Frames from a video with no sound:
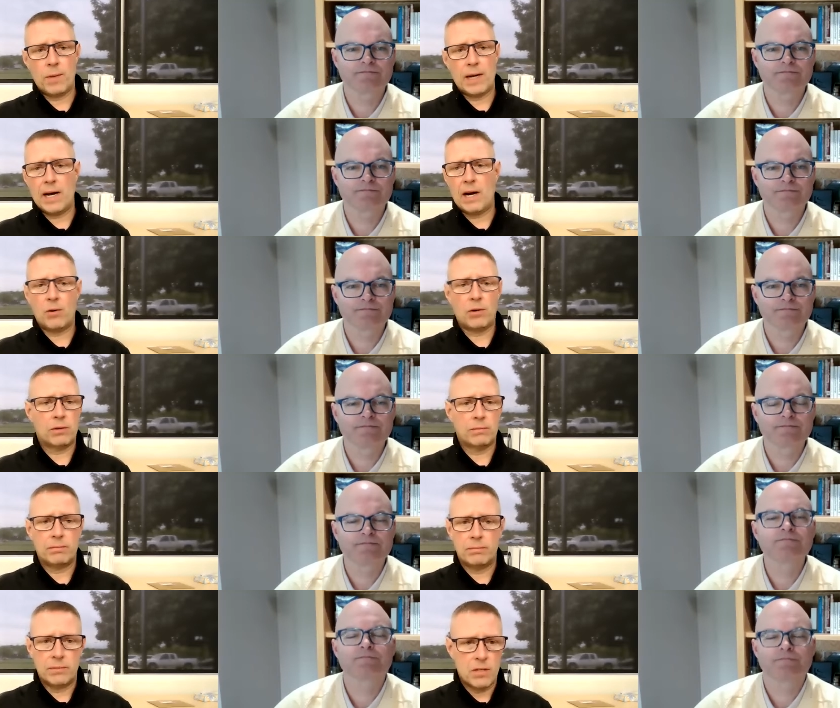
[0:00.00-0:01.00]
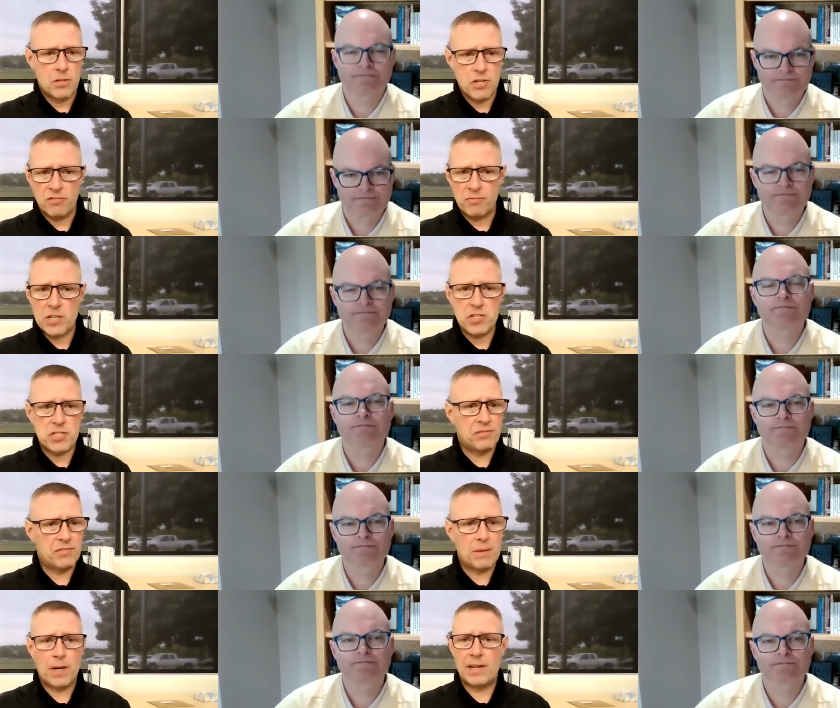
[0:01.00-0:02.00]
Speaker 1: by hour, shift by shift,
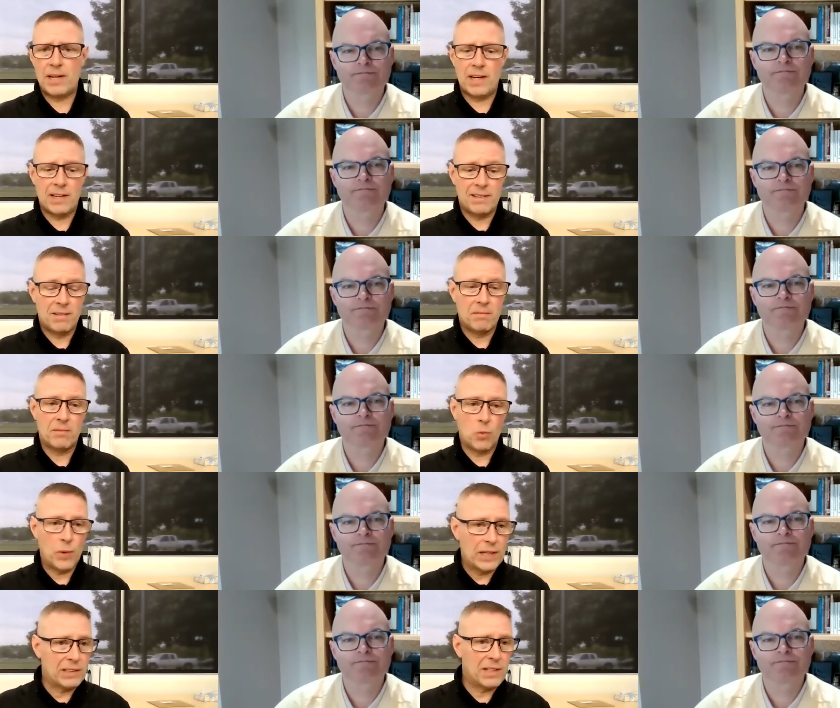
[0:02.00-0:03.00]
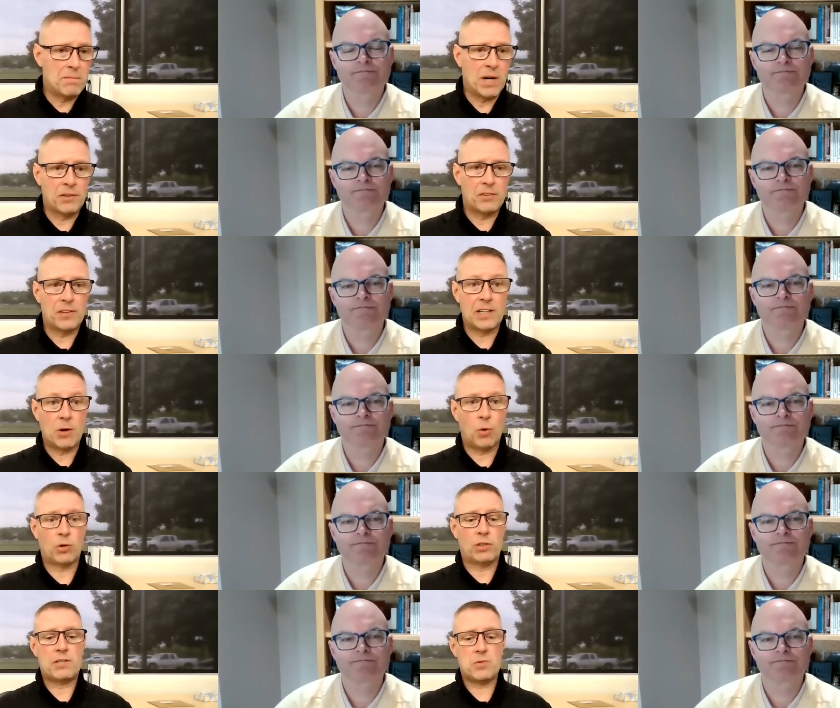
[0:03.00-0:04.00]
day by day, weekly, monthly,
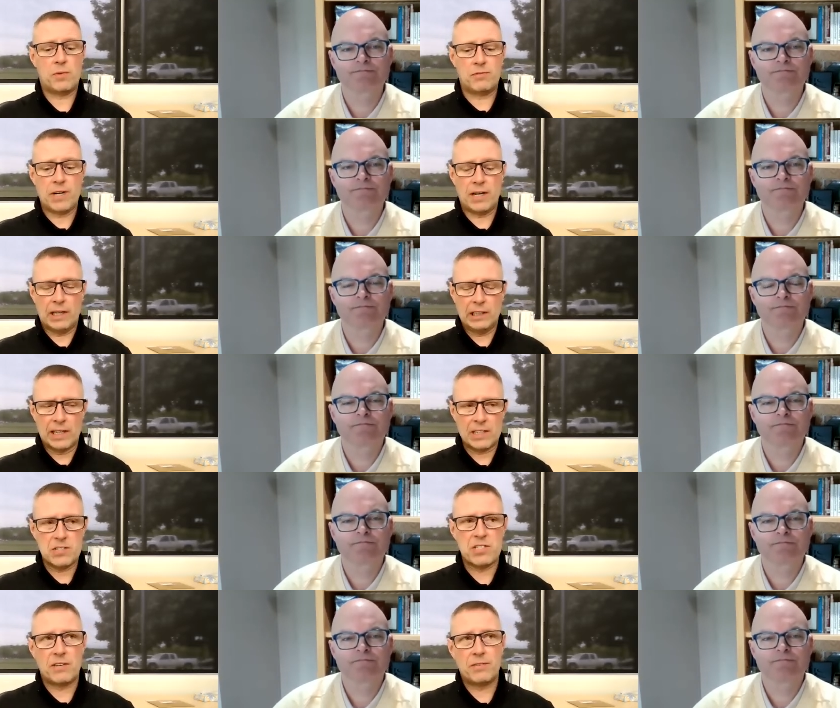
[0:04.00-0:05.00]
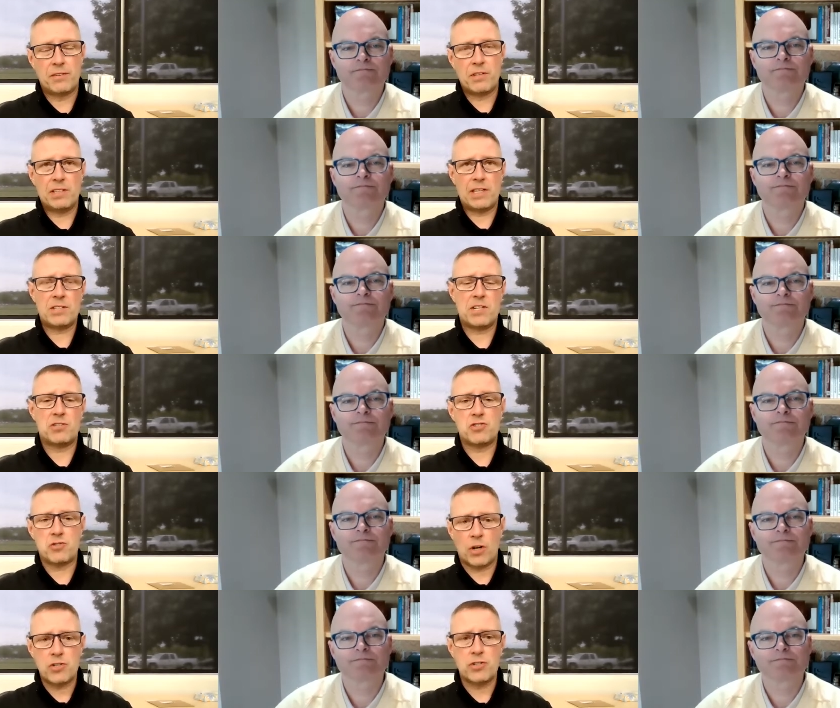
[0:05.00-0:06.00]
quarterly. So we've got a lot of stuff, let's say,
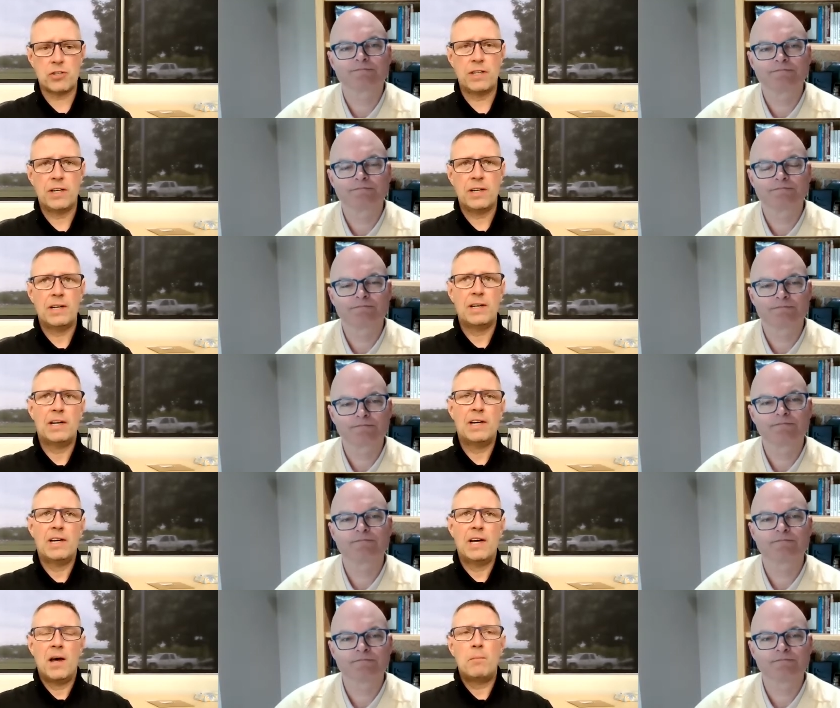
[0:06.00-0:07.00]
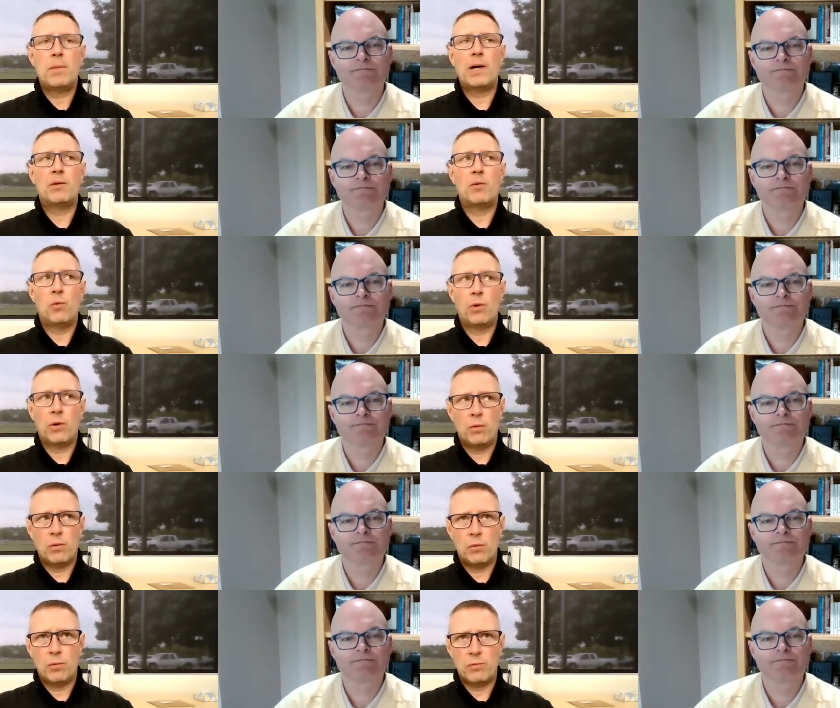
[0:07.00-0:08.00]
structured but
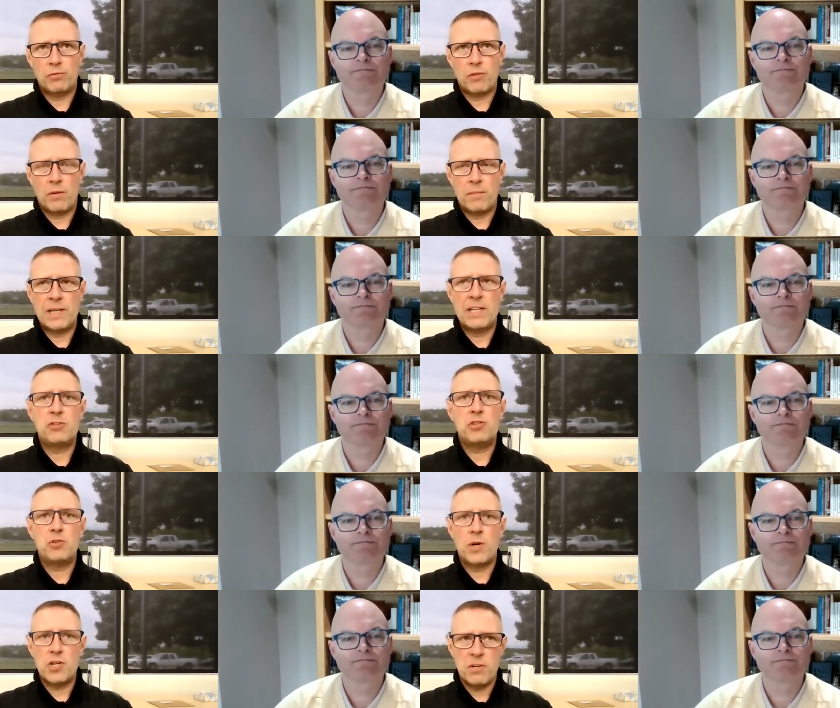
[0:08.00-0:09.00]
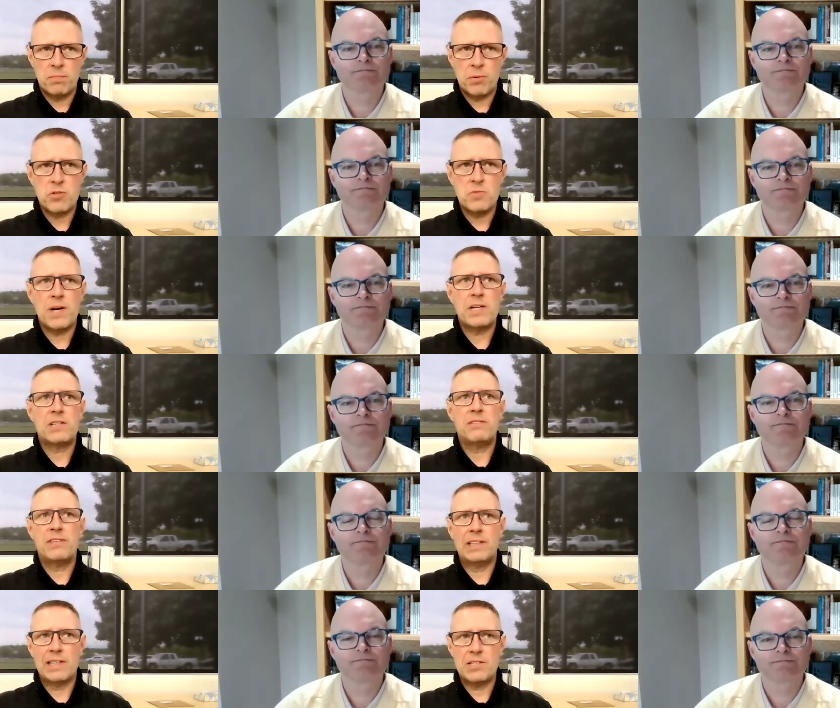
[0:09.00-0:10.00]
from an intuition perspective
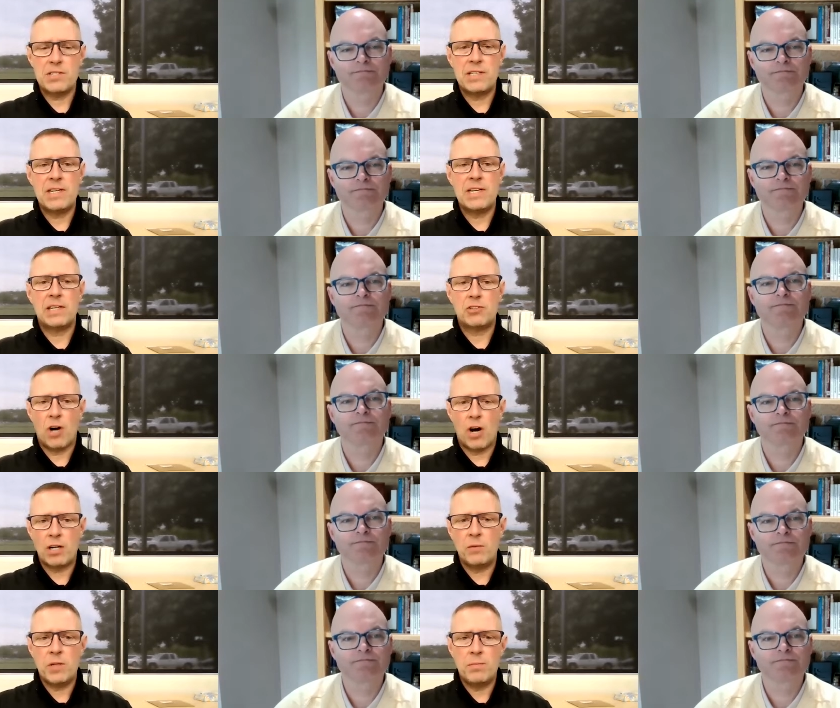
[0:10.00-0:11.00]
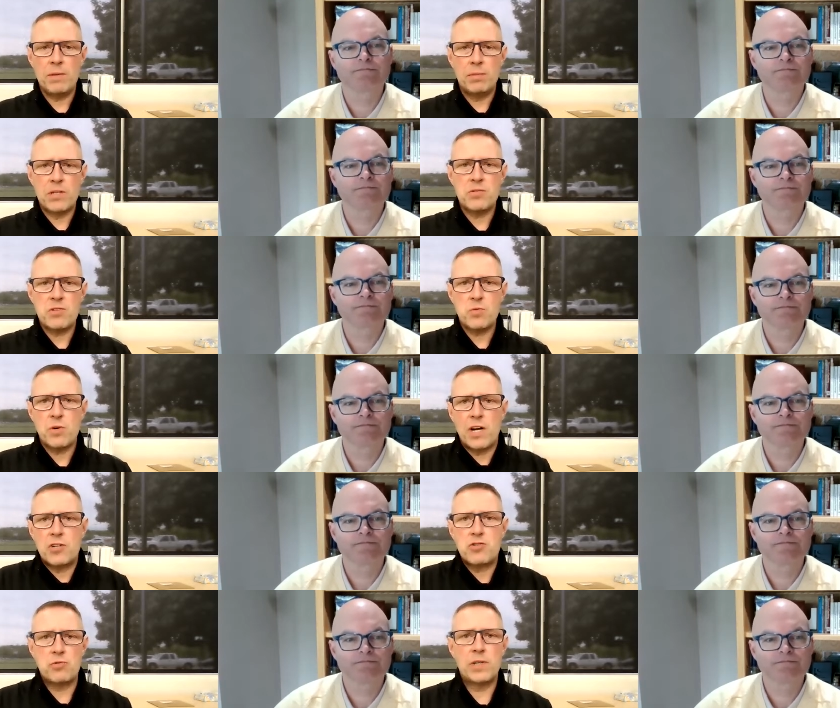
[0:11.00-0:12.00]
and listening and talking with the people this is where i
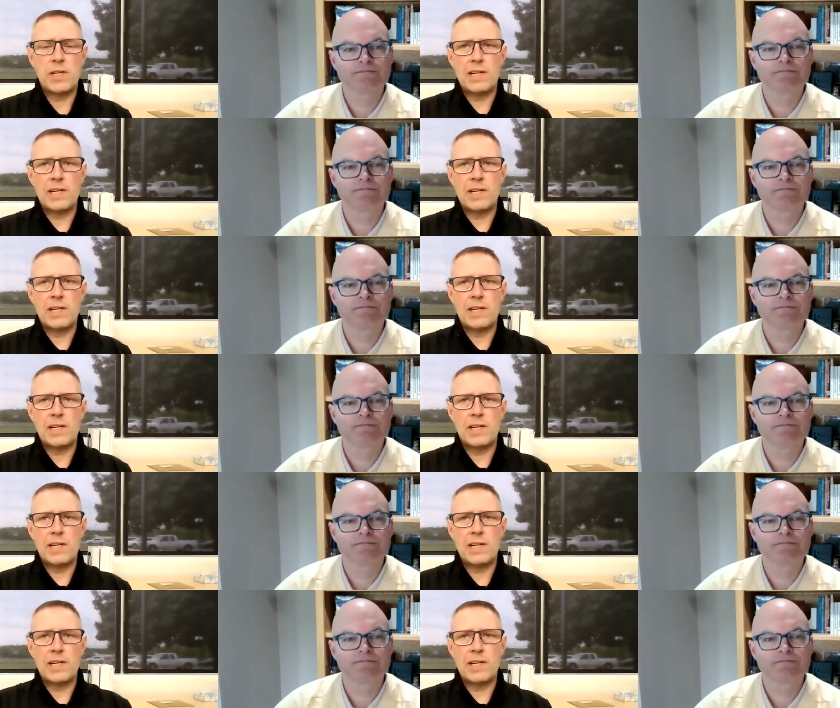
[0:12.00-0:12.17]
truly